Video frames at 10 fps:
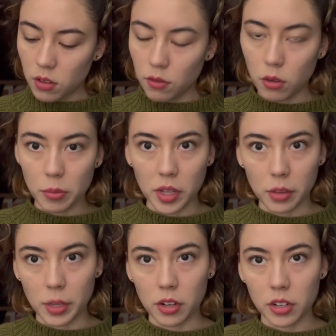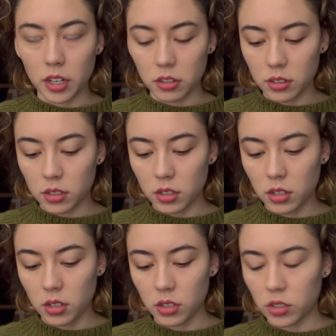4mm needles.
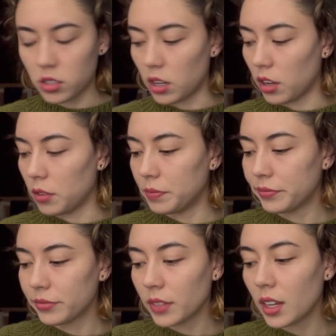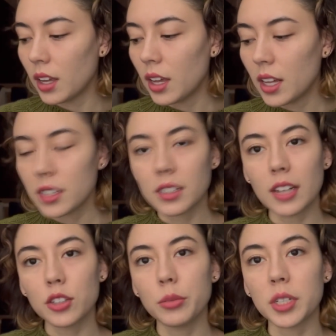So it's not
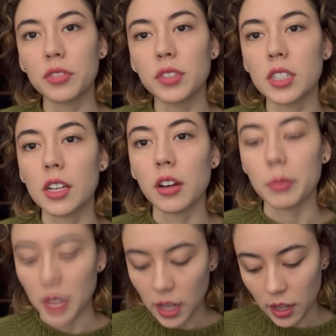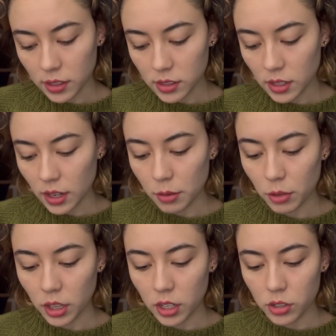too much fatigue on my hands and I'm
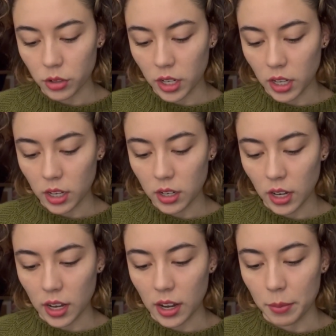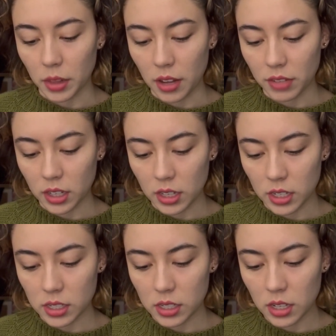really enjoying it and I'm loving
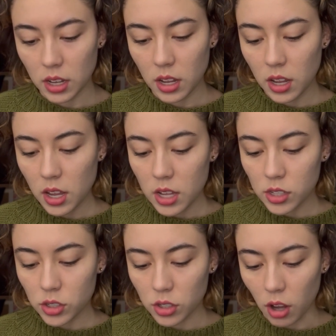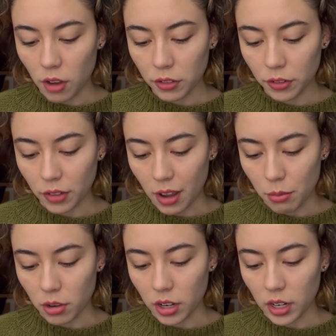this soft
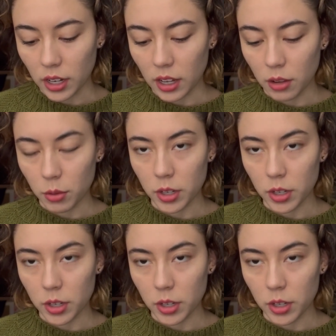fiber and I can't